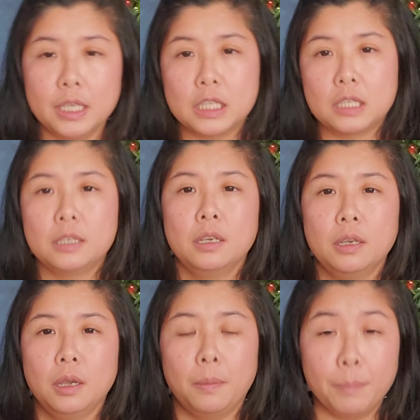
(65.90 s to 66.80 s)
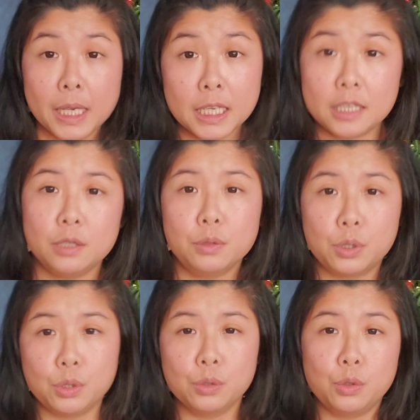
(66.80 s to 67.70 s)
it's mainly due
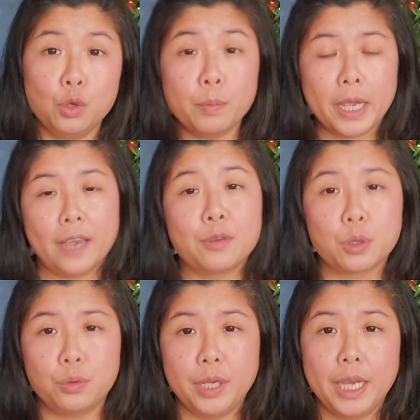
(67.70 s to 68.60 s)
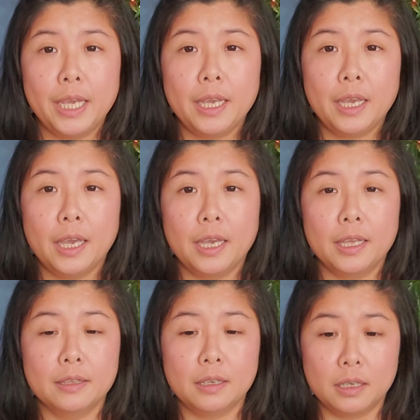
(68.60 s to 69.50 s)
to you may have created
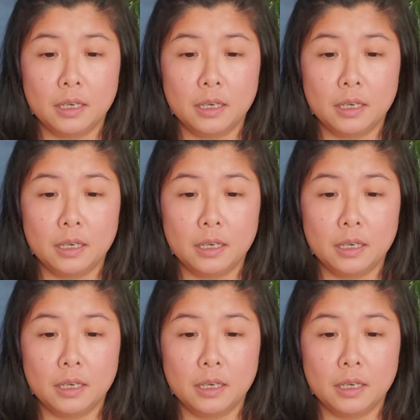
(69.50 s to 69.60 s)
an